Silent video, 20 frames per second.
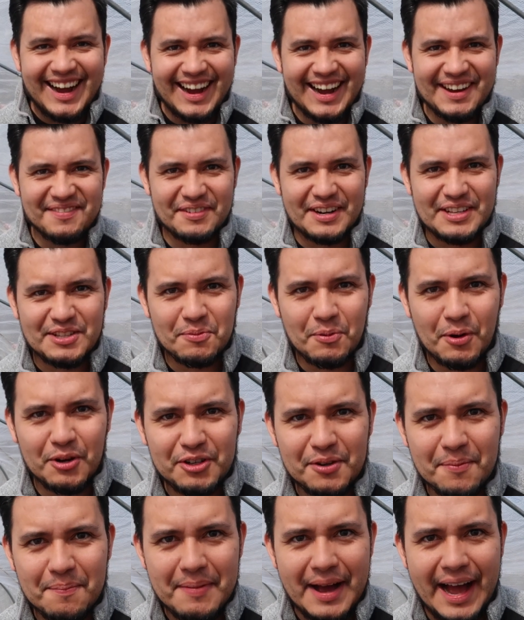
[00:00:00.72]
Hi friends,
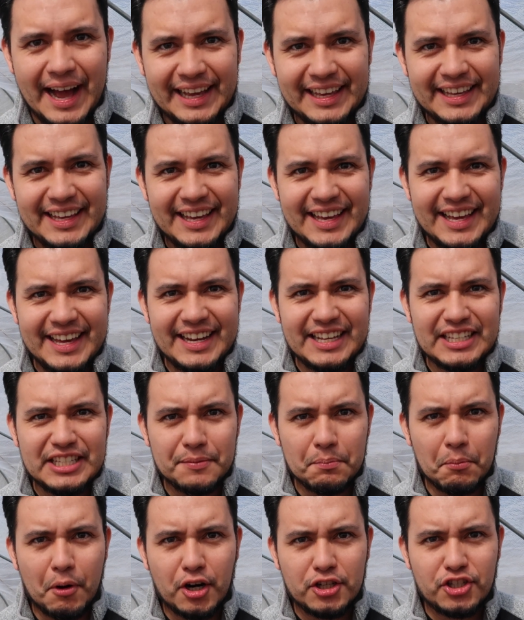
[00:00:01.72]
welcome back. It
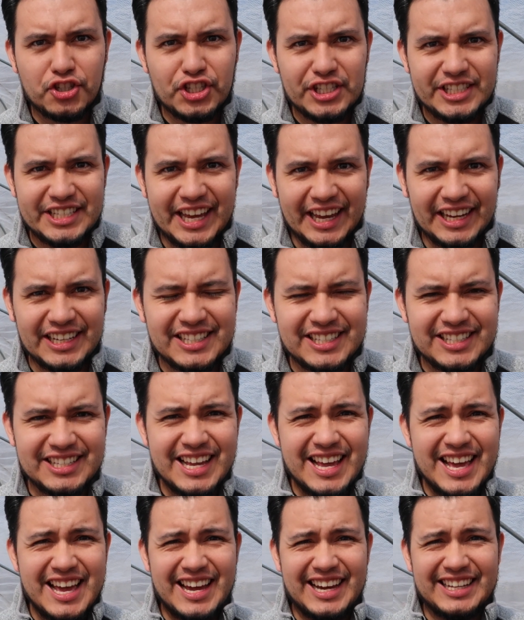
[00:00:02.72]
is March
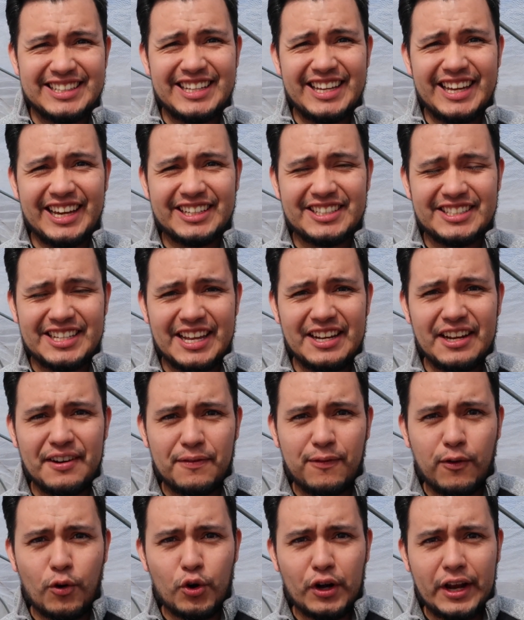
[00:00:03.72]
6th and the
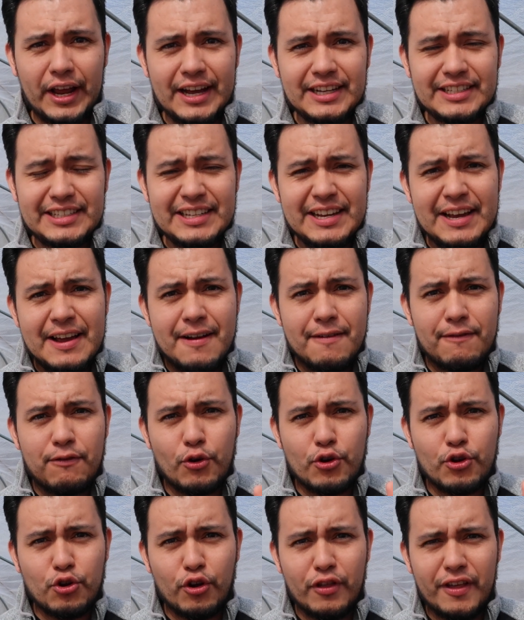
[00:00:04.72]
extended forecast
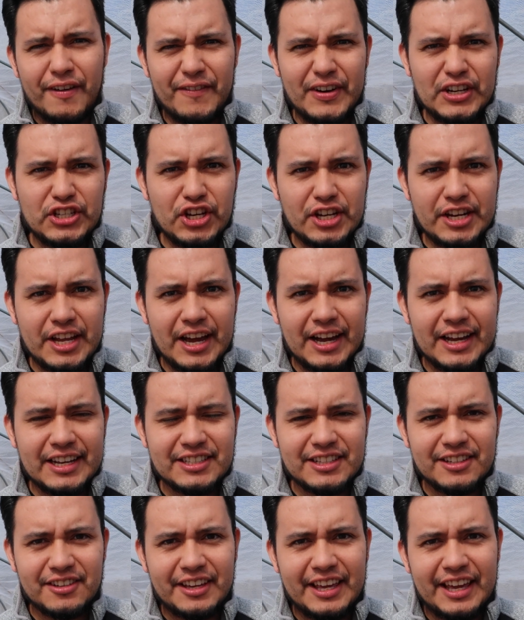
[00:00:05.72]
for Northern Virginia
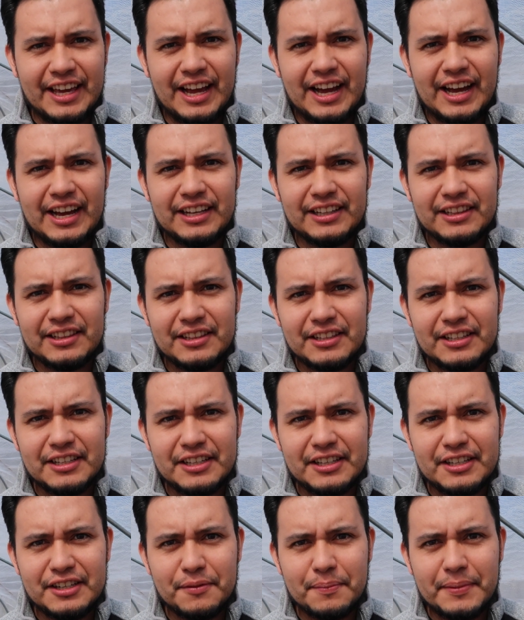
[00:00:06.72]
is looking a
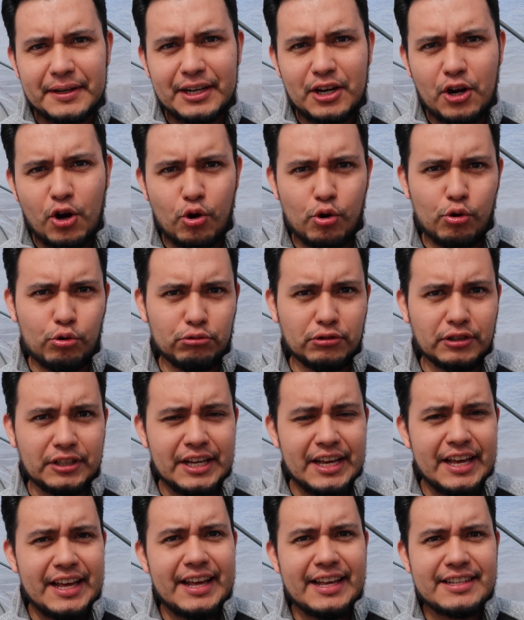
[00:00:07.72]
little bit cold.
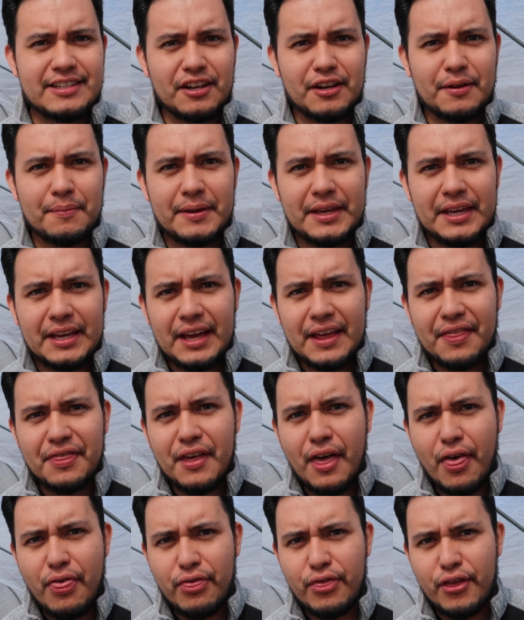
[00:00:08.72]
It's going to be in
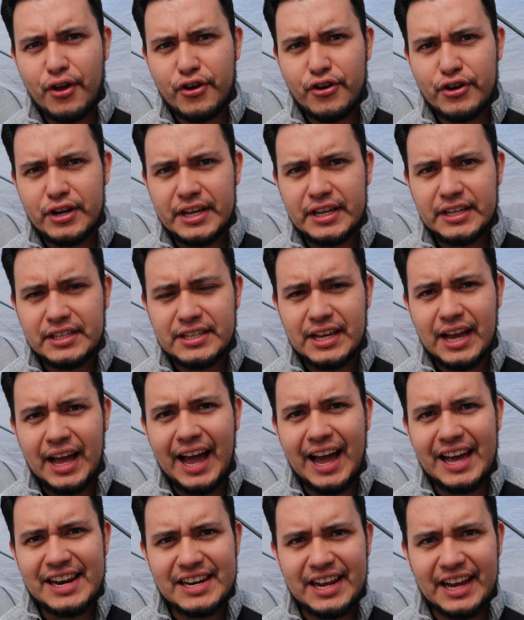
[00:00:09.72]
the 30s
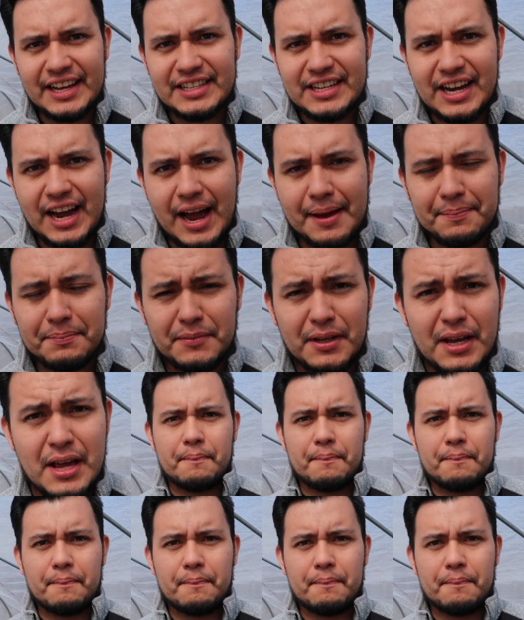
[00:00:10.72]
at nighttime,